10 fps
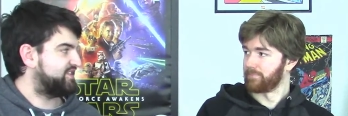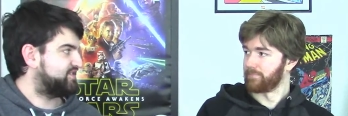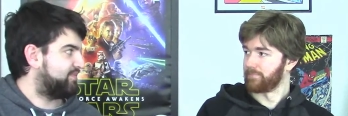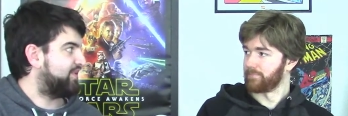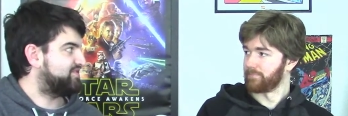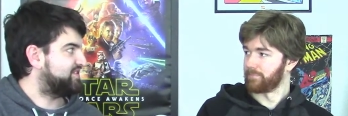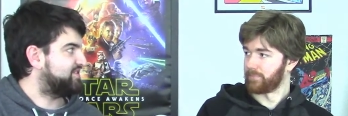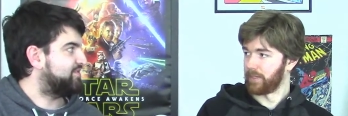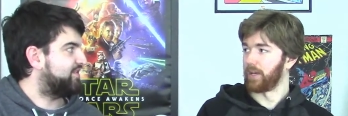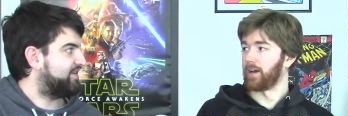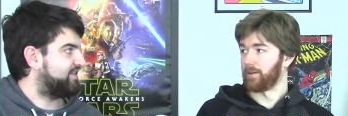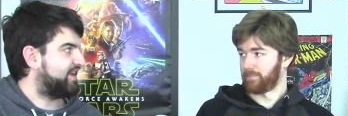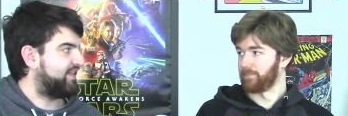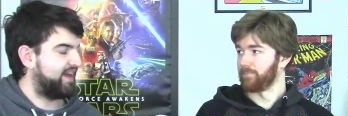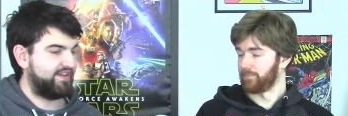Speaker 1: he's supposed to do yeah. or anything
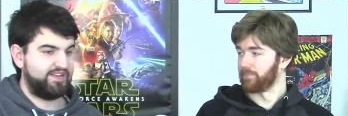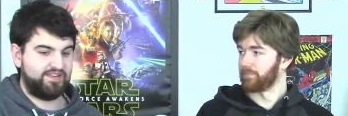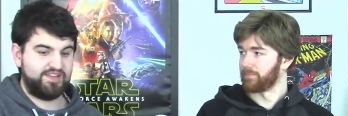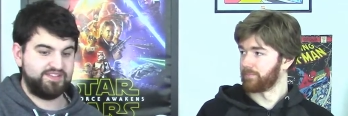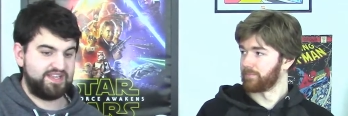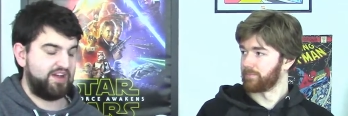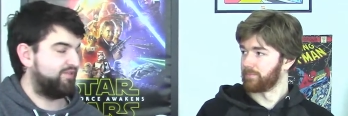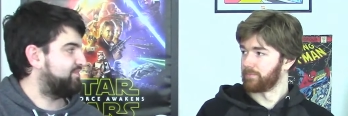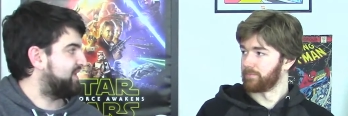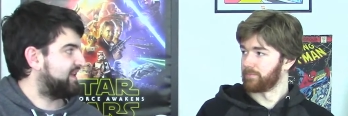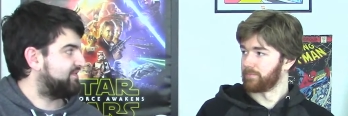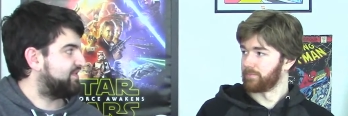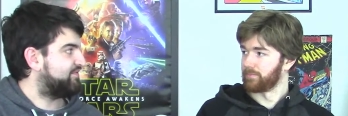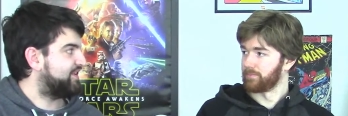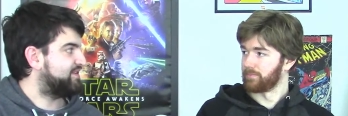like that. He, he's now been given
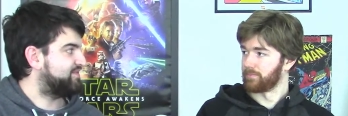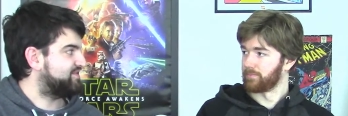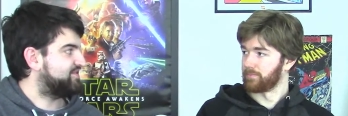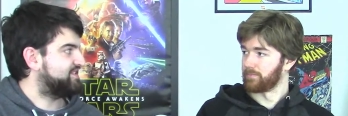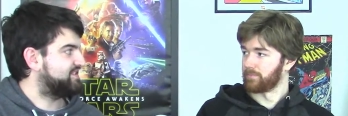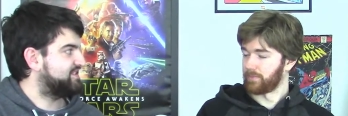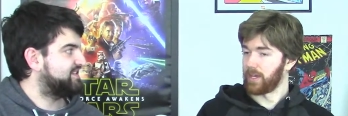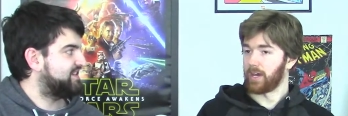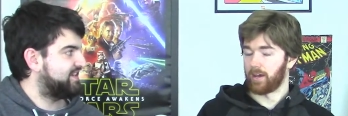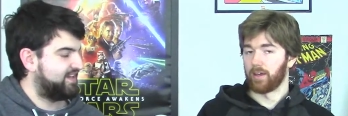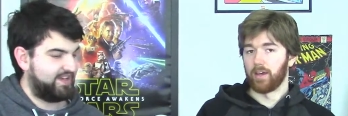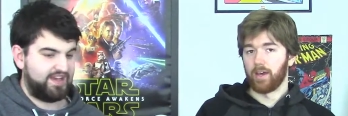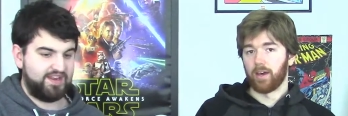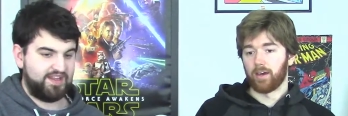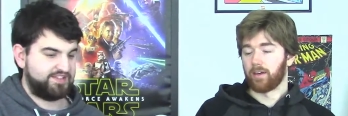the freedom of choice. Yeah.
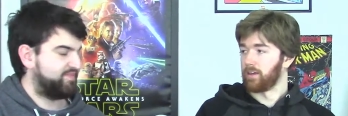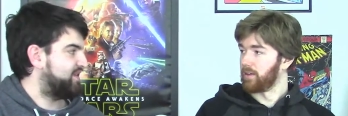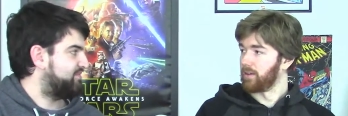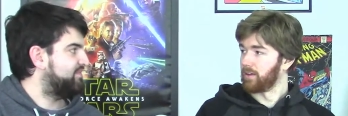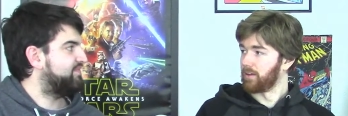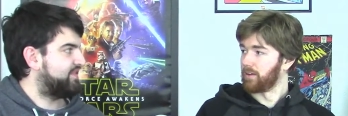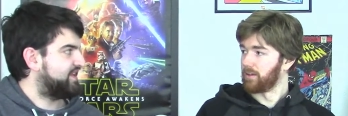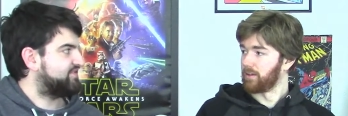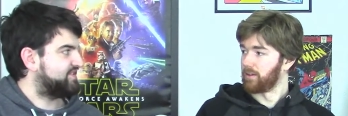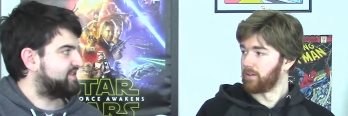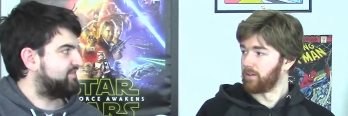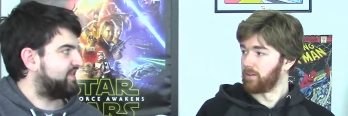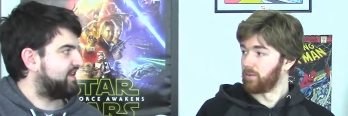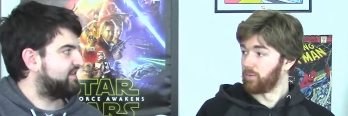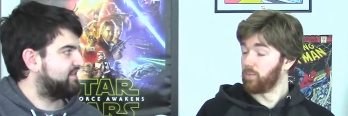And that should be the interesting
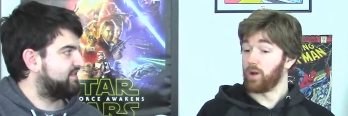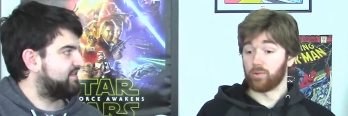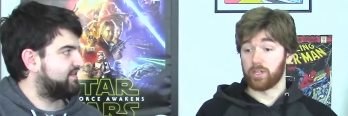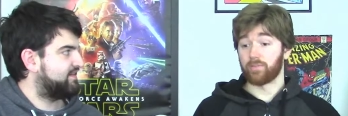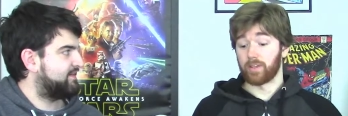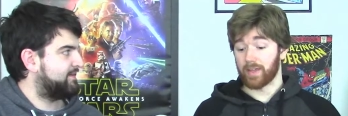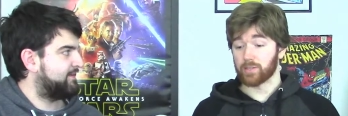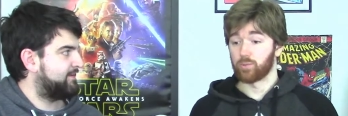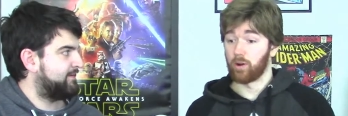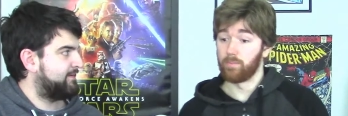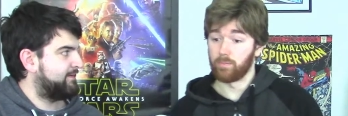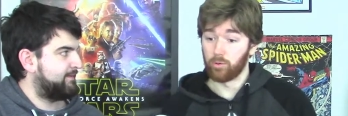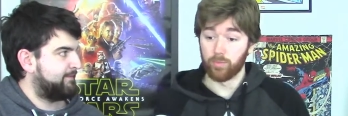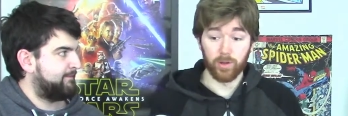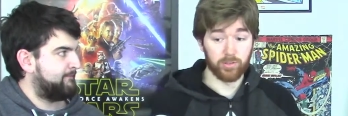thing.
Speaker 2: Well, definitely. That's what I'm
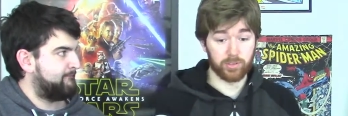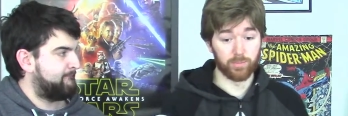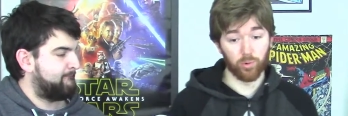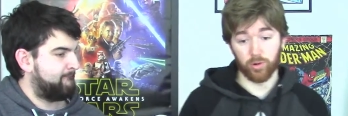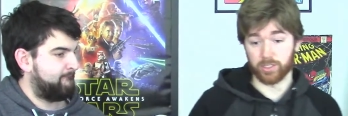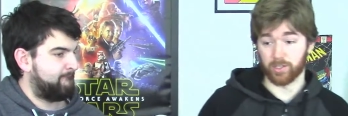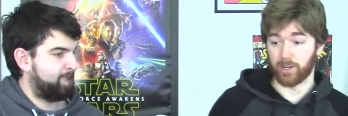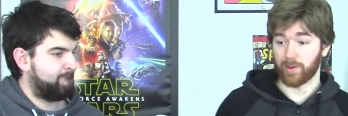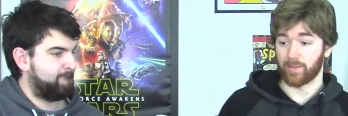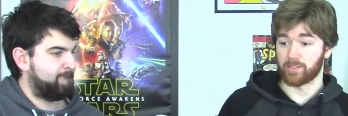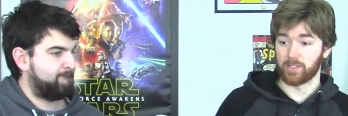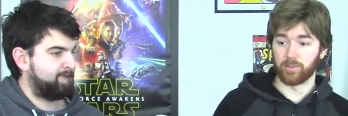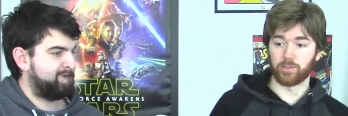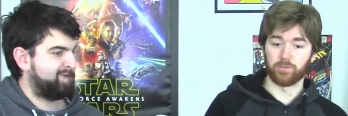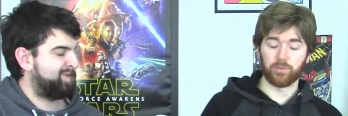almost more excited about than season
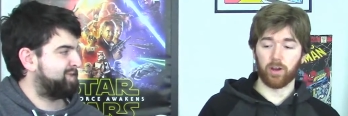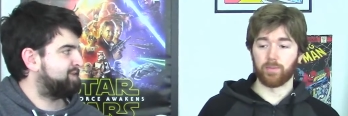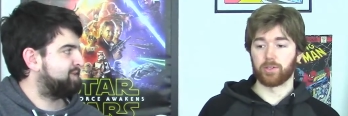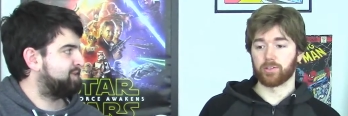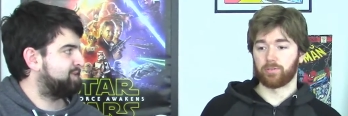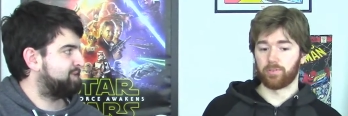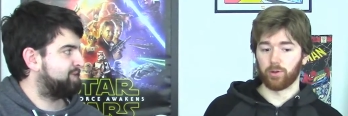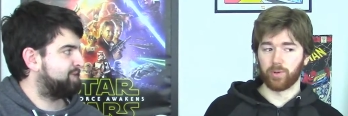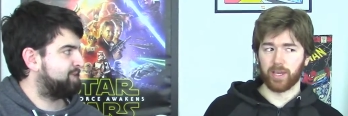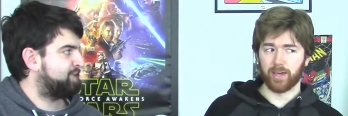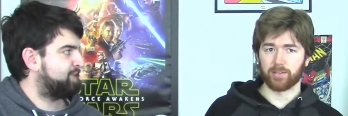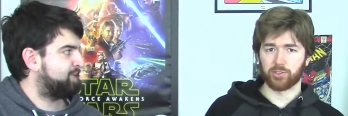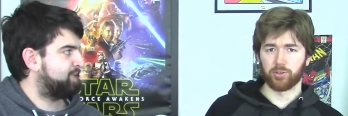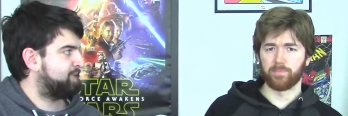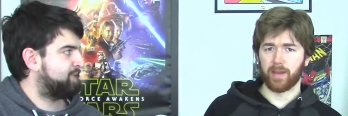two fight because I feel we're getting a
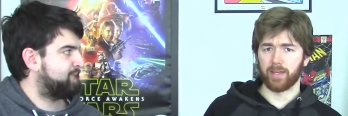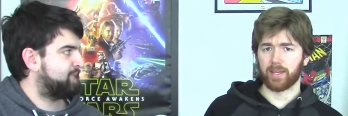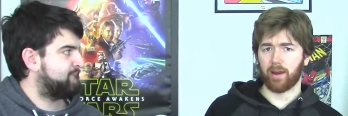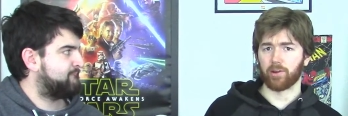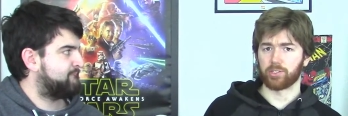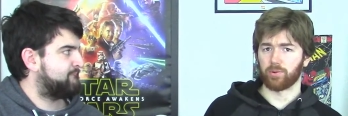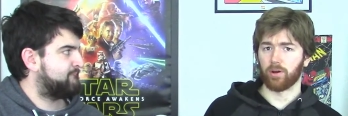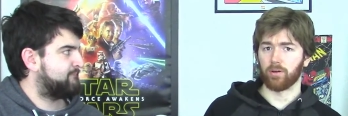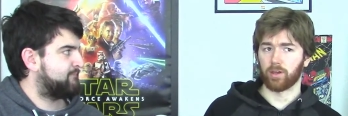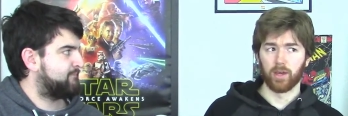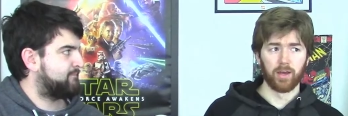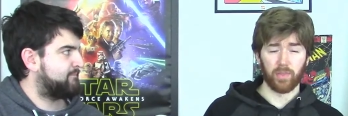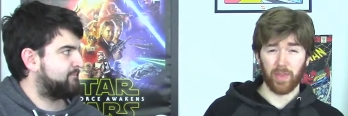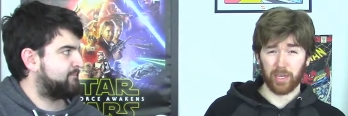Superman character arc that